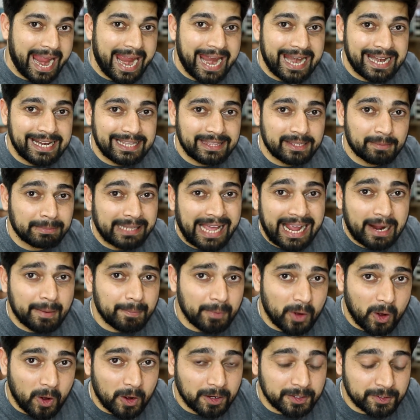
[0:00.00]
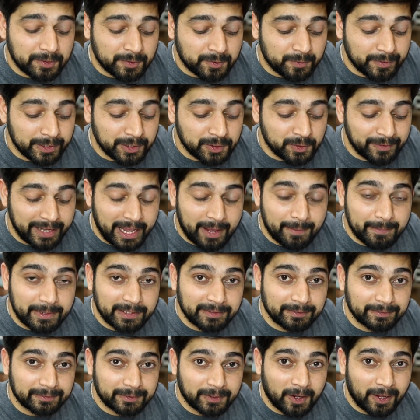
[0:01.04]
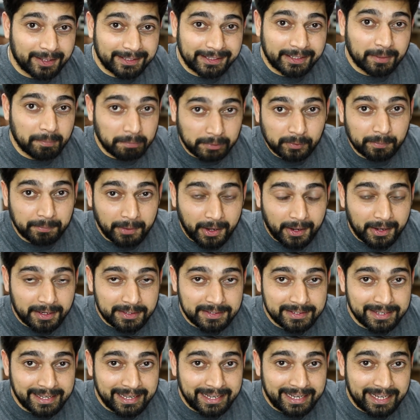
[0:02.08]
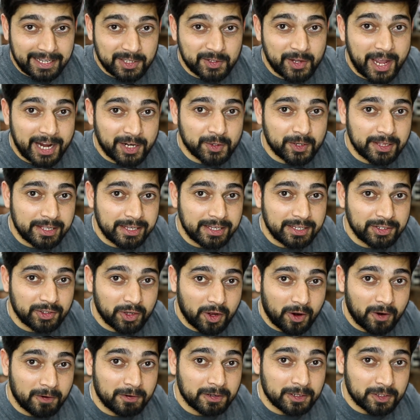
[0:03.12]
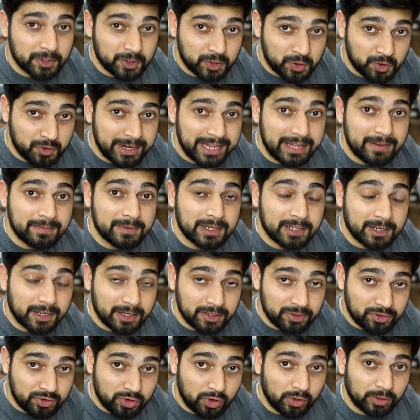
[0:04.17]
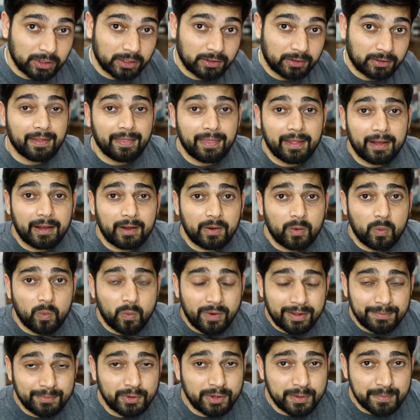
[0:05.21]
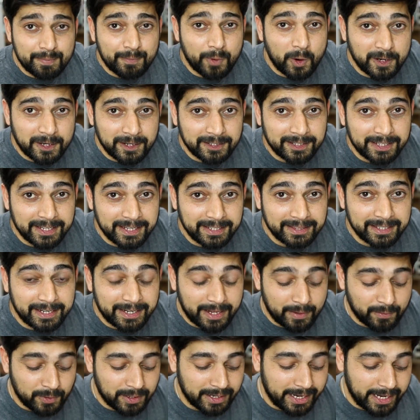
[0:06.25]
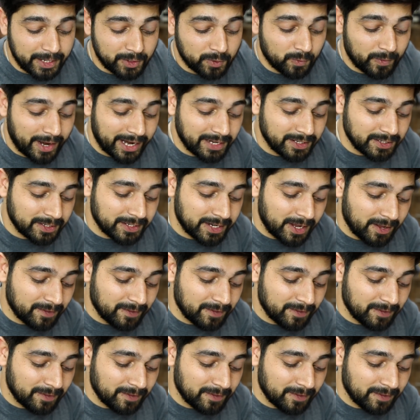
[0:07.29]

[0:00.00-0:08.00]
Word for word: And the black box, which we have been calling a blue box, is actually your stream controller. Now, one more important thing that I would like to write it